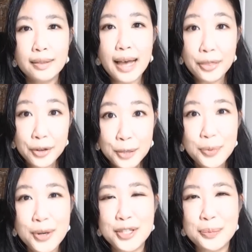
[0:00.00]
That third
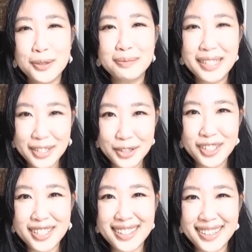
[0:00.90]
principle is
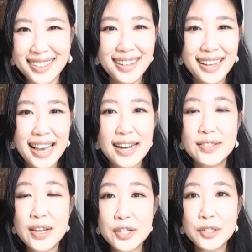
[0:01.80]
interesting. It
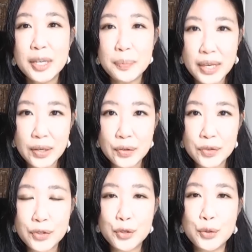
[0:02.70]
essentially
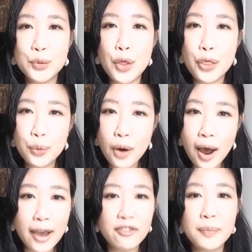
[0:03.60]
means to
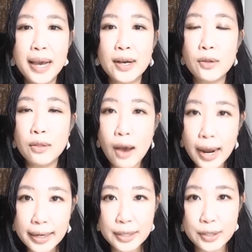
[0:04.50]
thrive by
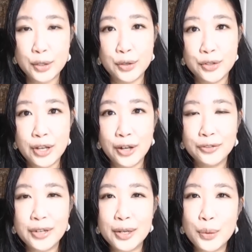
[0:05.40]
aligning
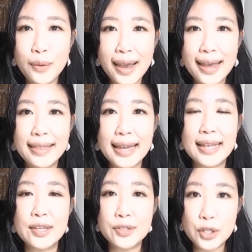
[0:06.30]
yourself in a way that
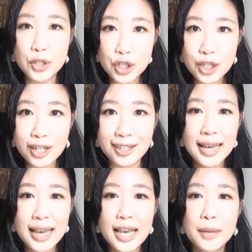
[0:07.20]
is zheng.
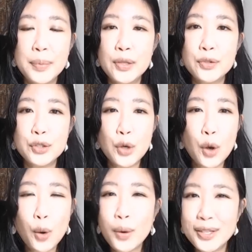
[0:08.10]
It means to
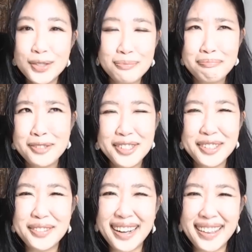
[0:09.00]
always do the
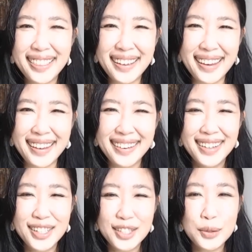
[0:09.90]
right thing,
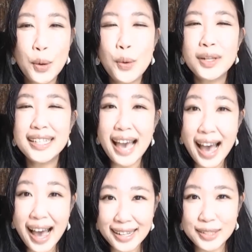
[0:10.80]
to only
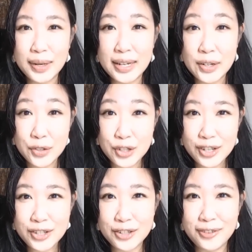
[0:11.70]
act when it is
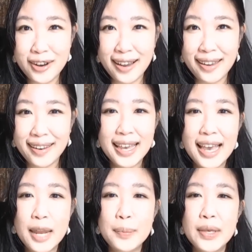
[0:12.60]
justified.
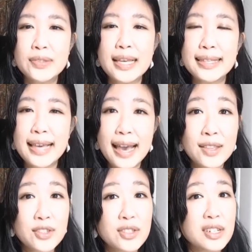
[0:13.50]
It means that the
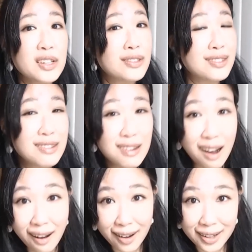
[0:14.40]
ends does
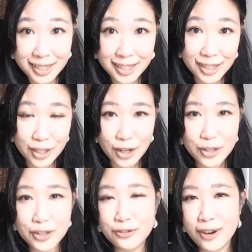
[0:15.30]
not
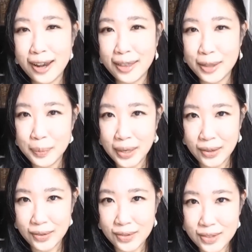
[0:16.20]
justify the
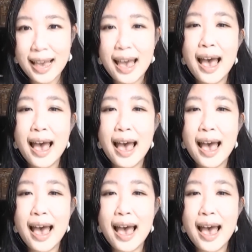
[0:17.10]
means.